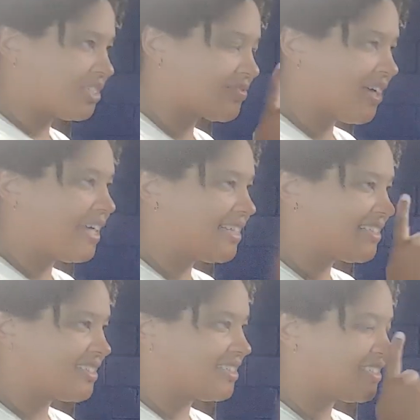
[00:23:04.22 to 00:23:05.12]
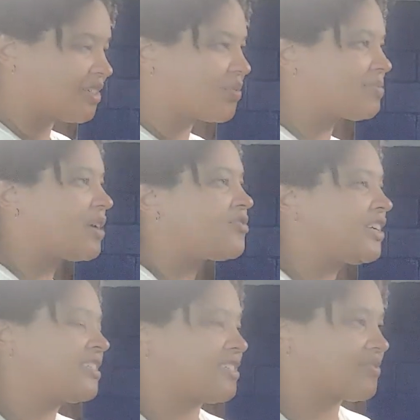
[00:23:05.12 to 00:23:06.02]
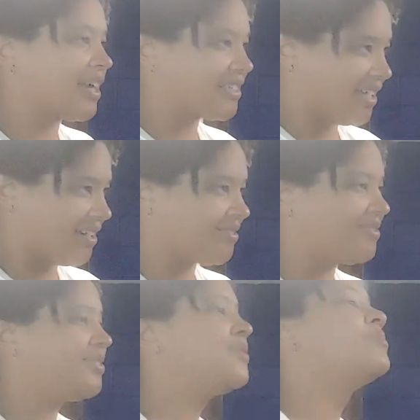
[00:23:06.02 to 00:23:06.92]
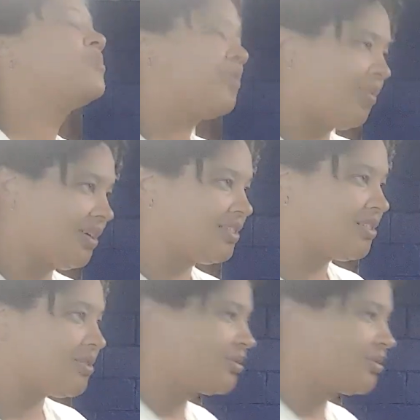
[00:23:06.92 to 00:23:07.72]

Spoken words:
right in the center where my face is right now. 1, 2.